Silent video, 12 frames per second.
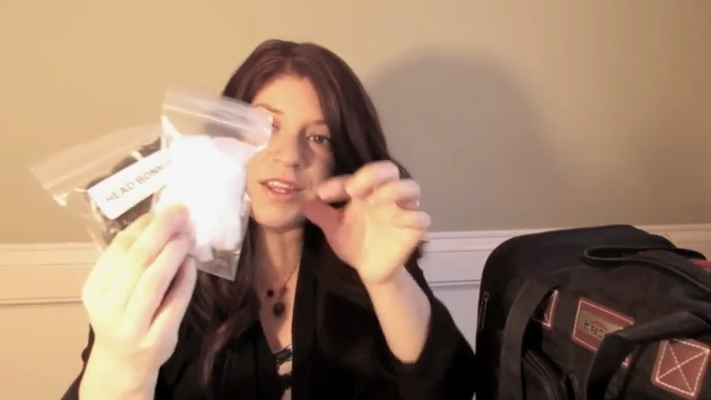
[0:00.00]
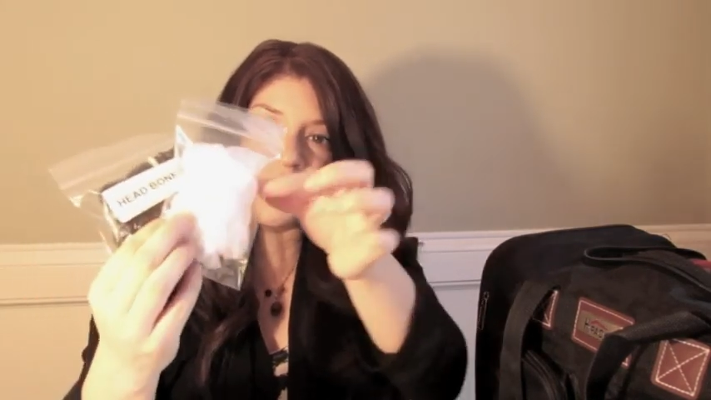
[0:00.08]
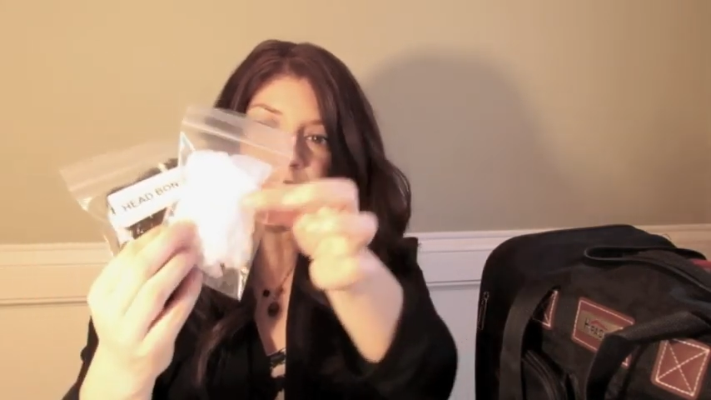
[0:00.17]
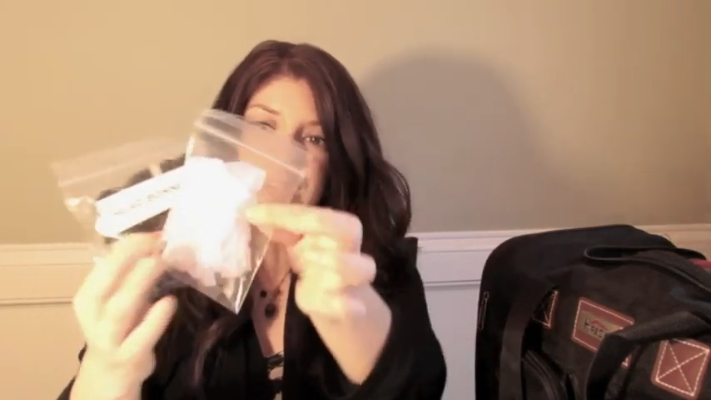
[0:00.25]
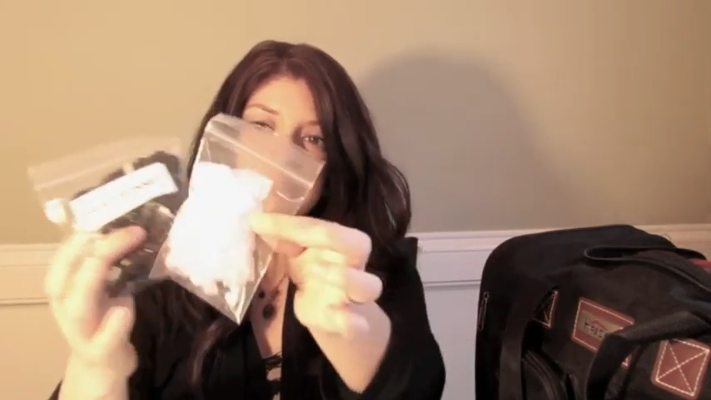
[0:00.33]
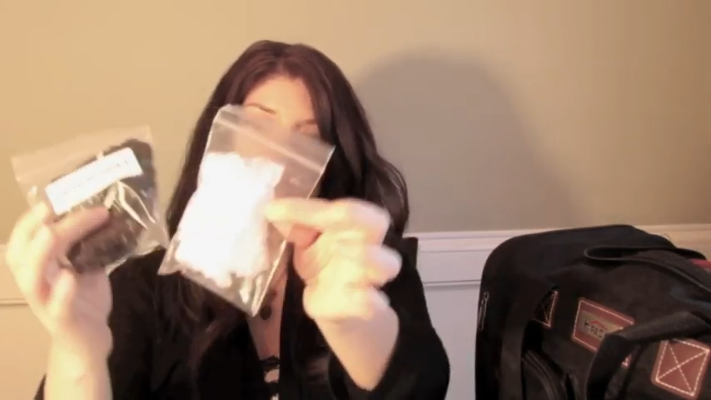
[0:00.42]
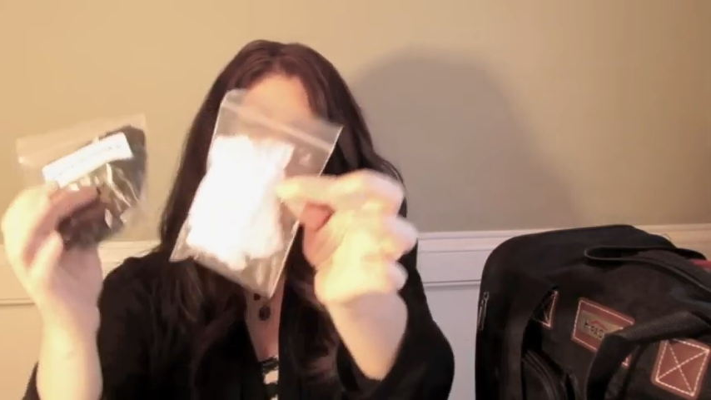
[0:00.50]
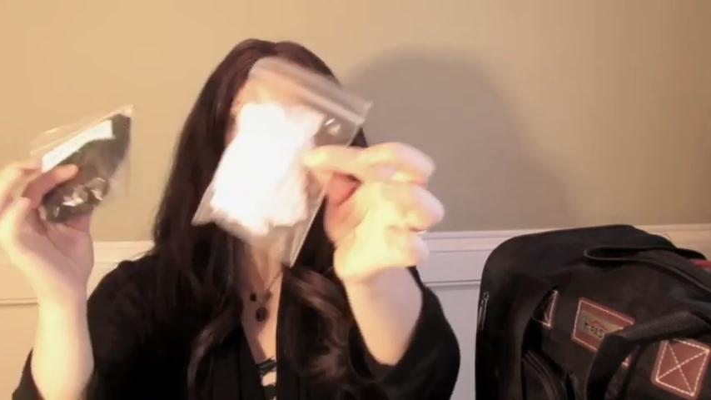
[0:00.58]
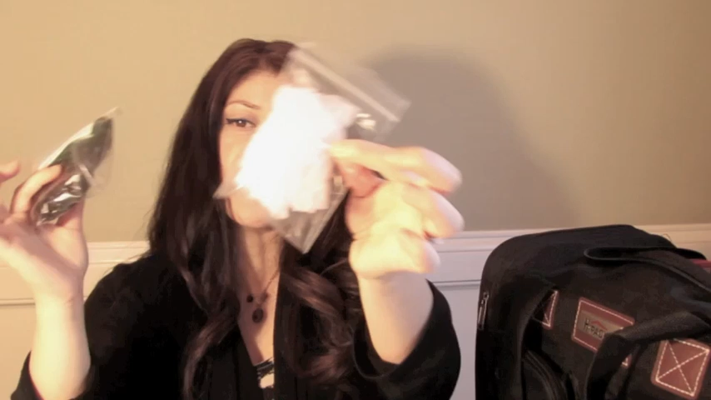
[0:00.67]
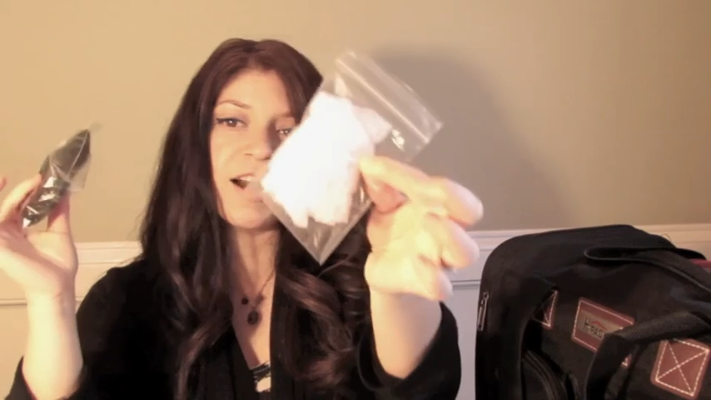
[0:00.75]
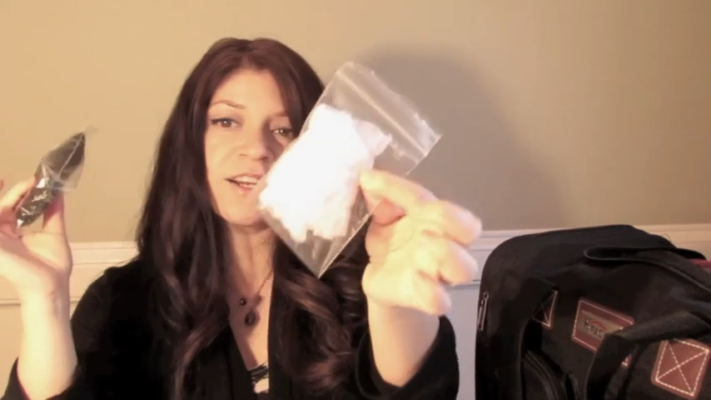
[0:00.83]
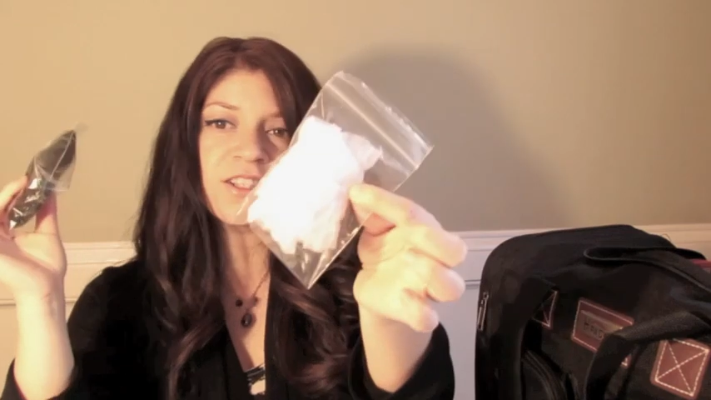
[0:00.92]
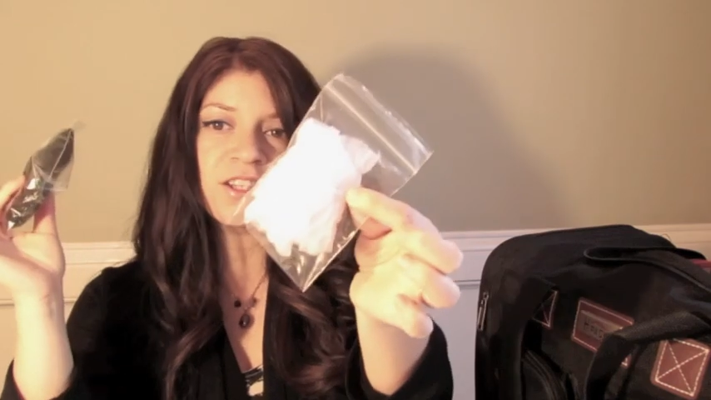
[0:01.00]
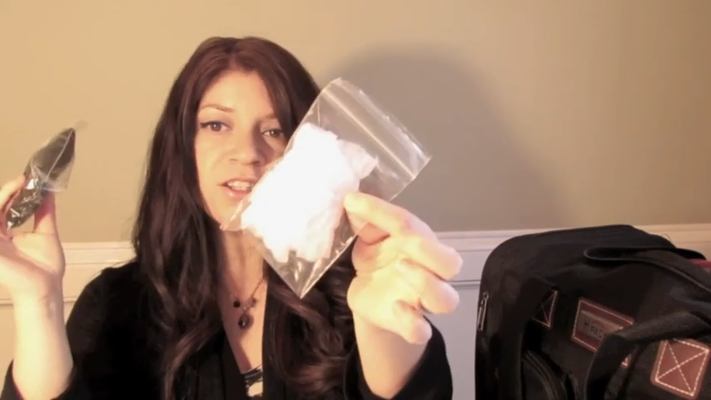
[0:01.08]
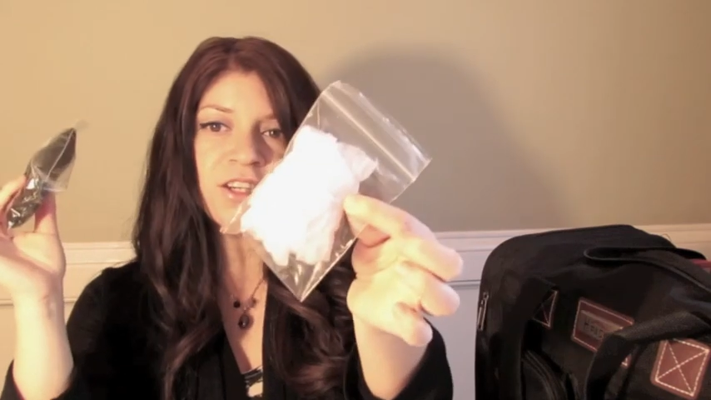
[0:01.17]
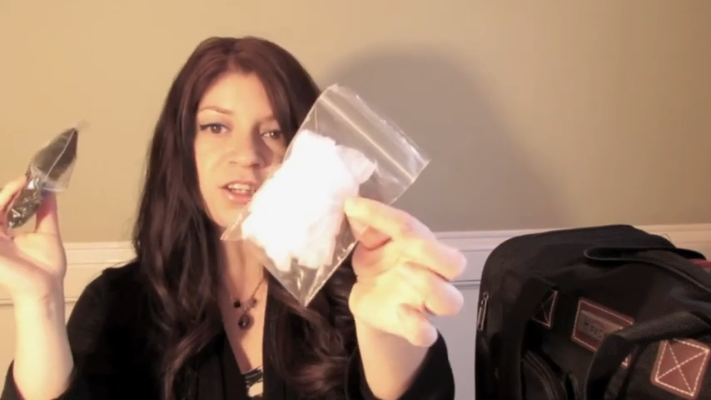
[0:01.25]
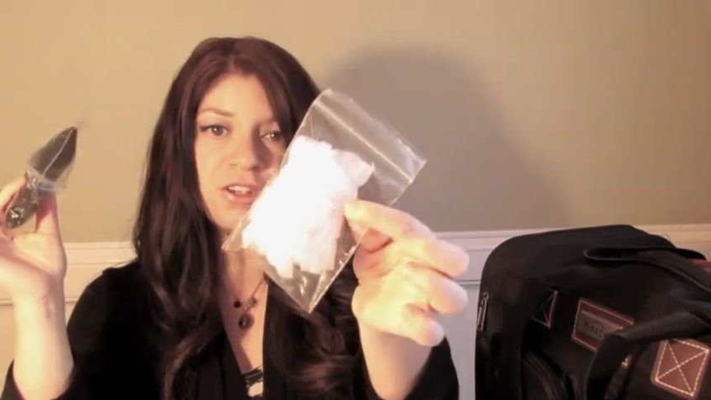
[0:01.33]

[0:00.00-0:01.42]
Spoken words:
This I actually